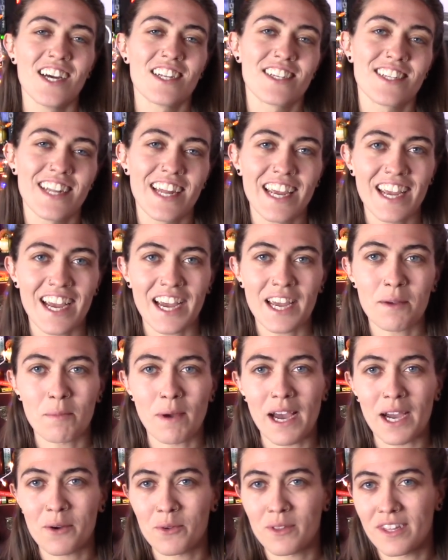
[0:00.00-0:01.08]
Today I am
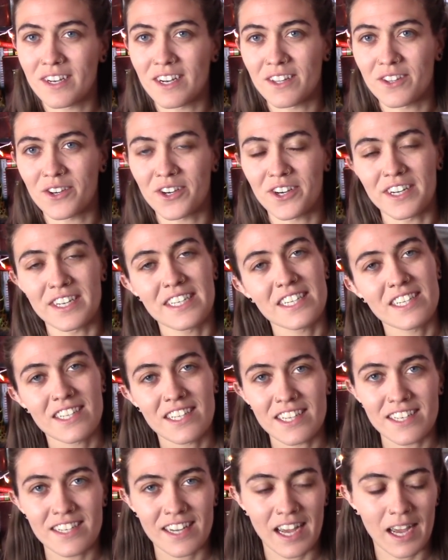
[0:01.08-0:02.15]
back with another
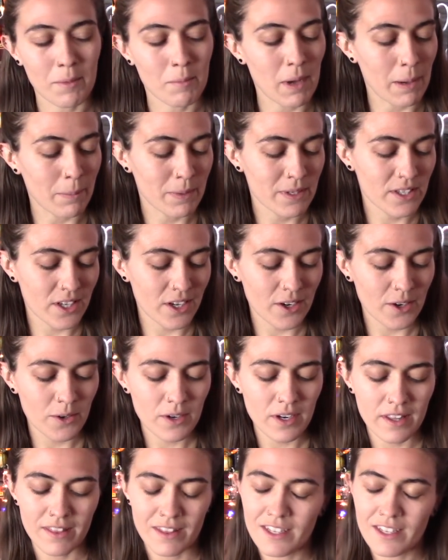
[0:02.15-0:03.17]
tea time episode.